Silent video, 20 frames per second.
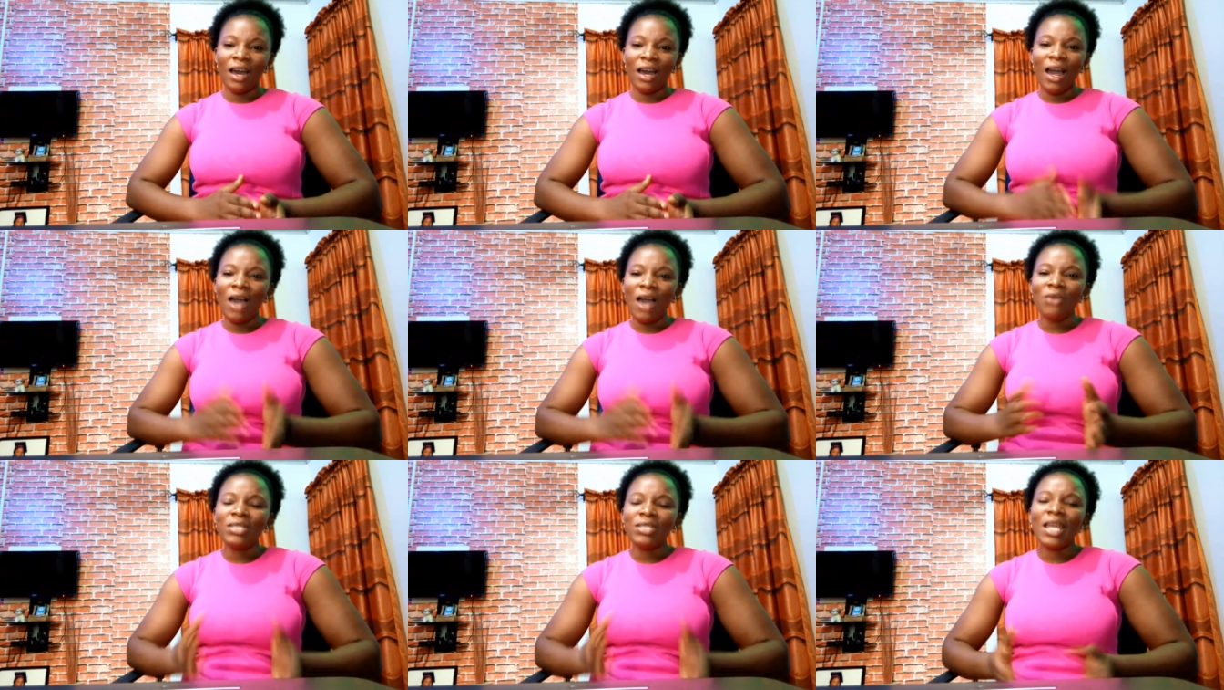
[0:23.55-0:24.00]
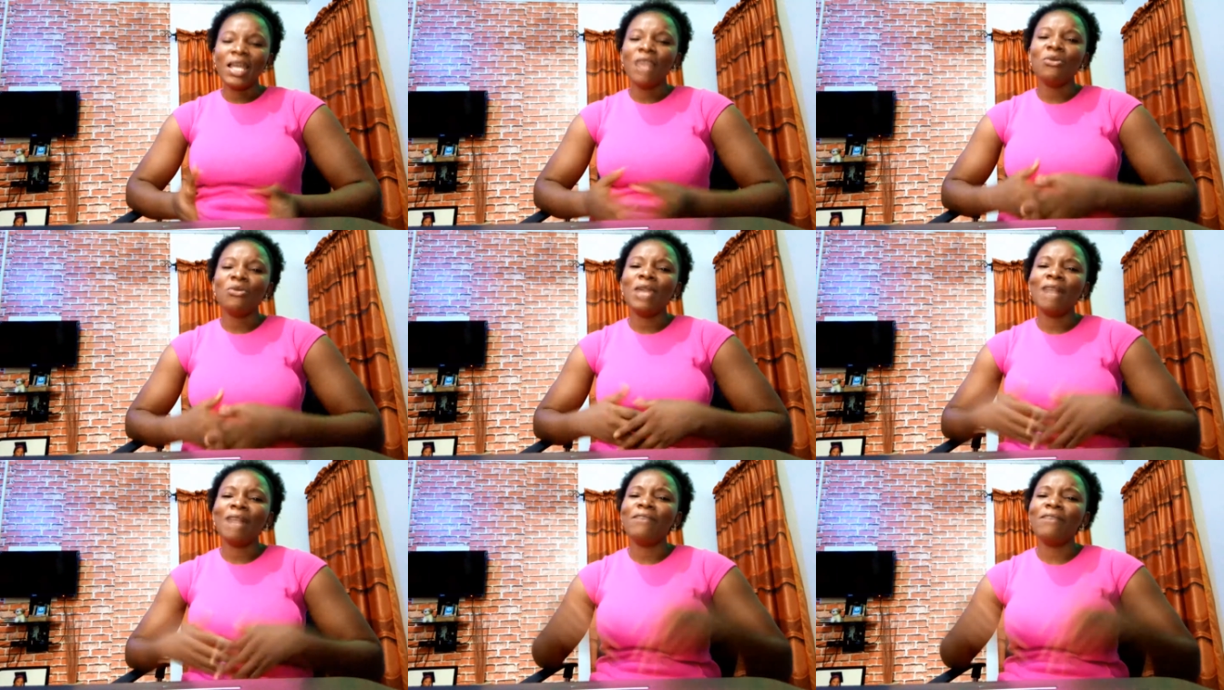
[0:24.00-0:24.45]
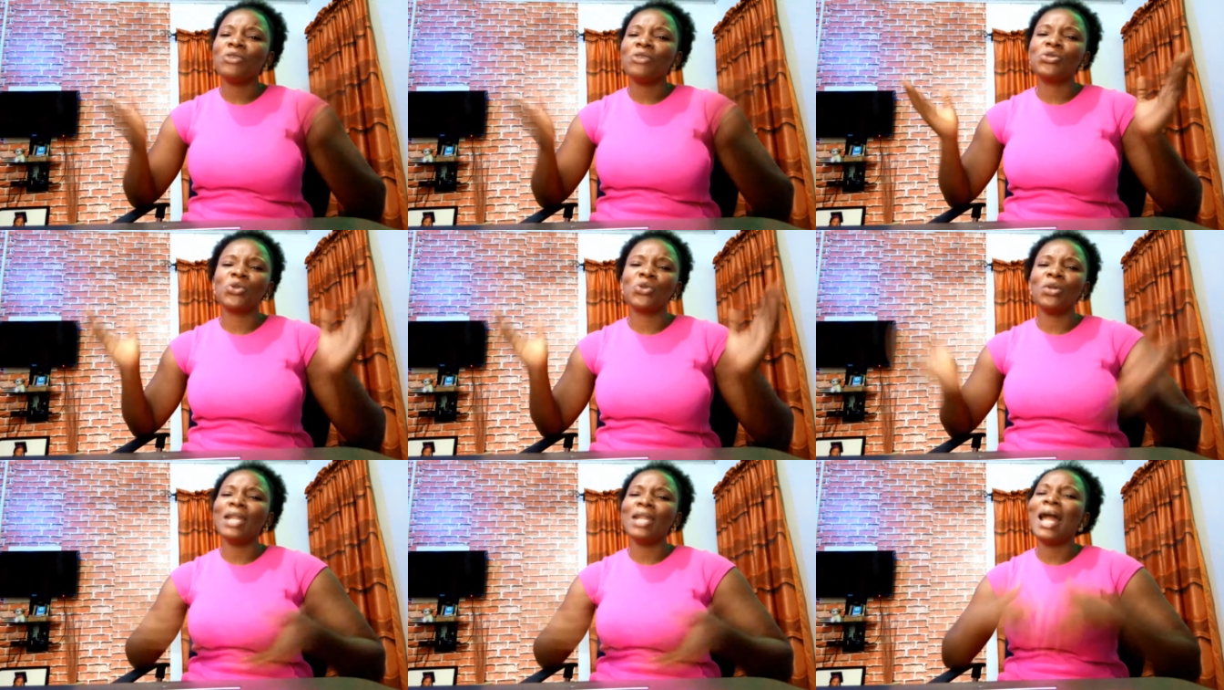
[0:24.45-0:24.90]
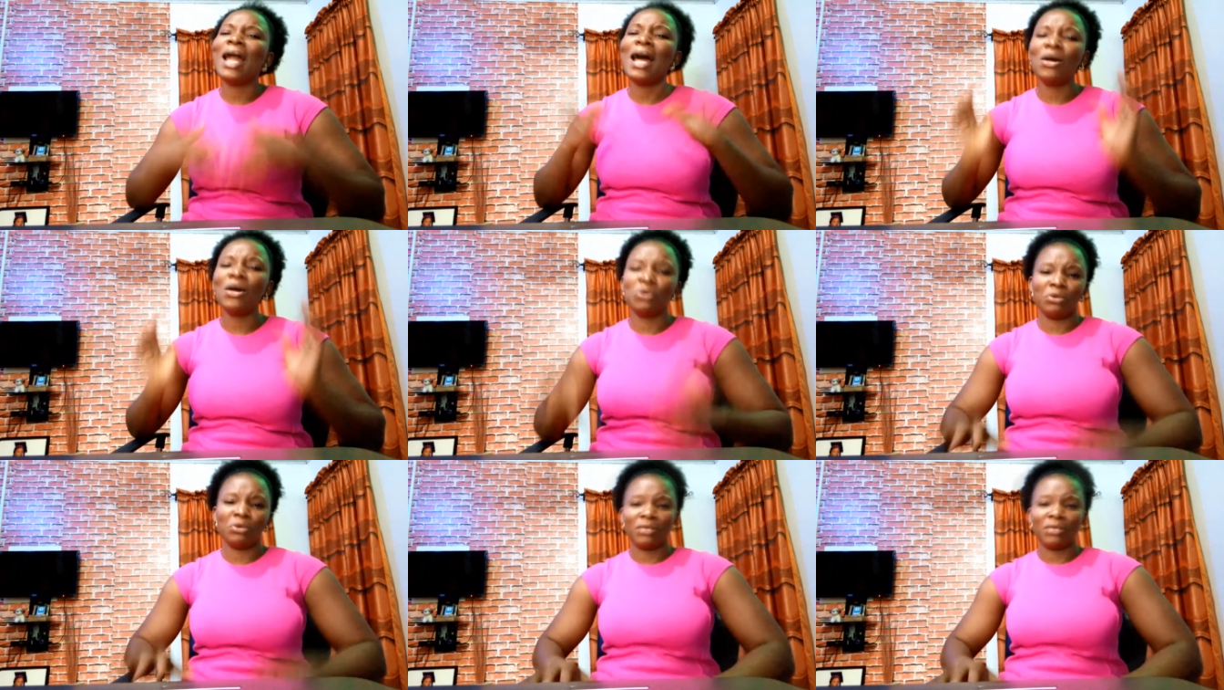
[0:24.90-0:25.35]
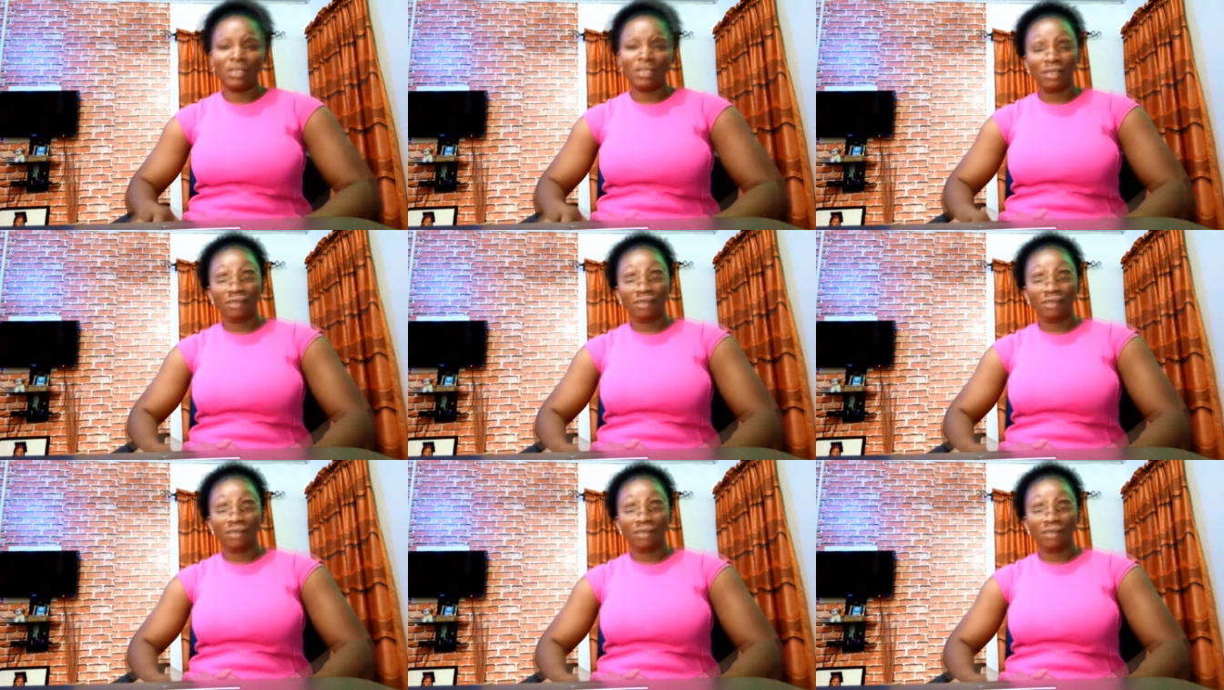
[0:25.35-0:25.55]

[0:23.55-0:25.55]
How dare you laugh out so loud?